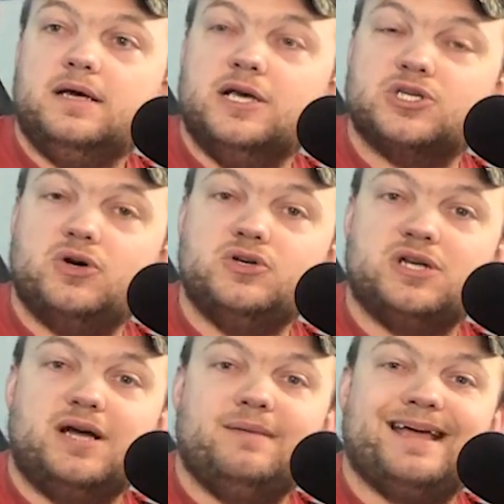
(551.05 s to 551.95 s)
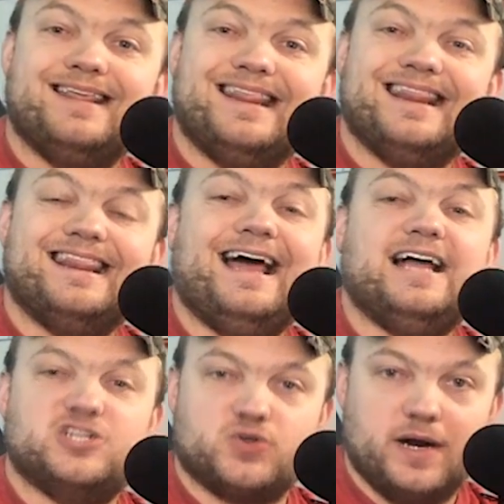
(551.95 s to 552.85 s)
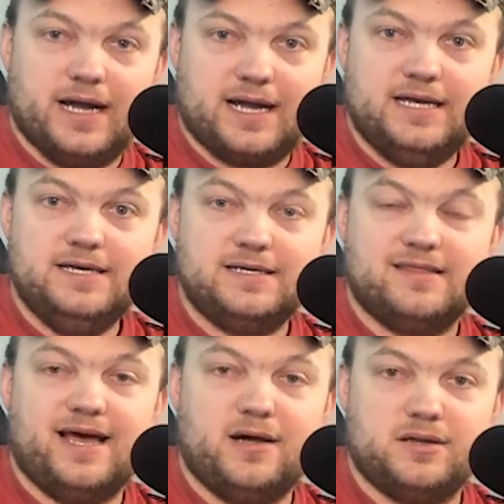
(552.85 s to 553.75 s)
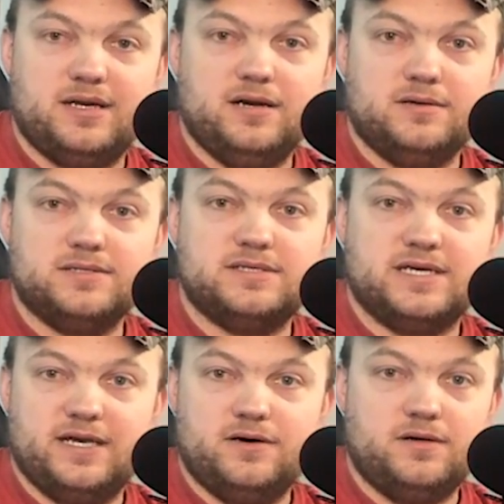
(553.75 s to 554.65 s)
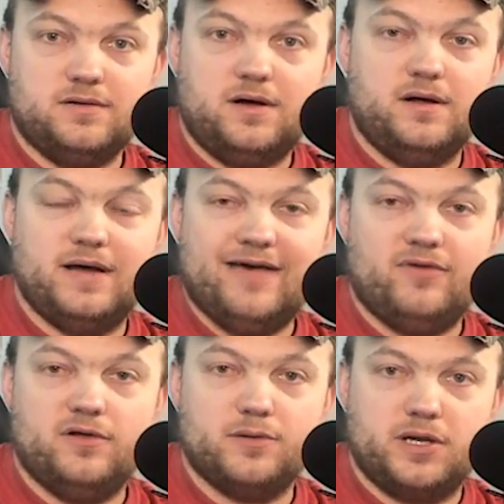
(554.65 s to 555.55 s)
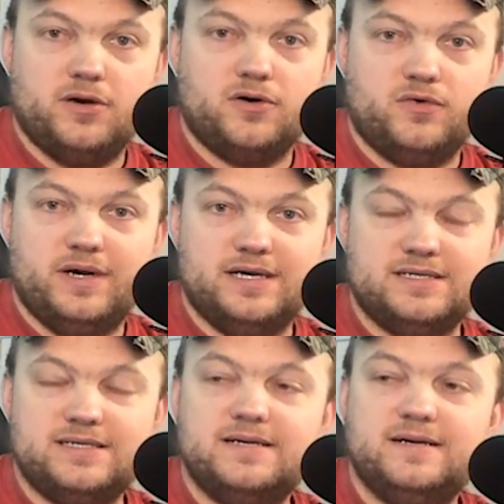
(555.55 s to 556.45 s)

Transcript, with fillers: As long as you're not making that trek to Thousand Needles to kill, have all those kill quests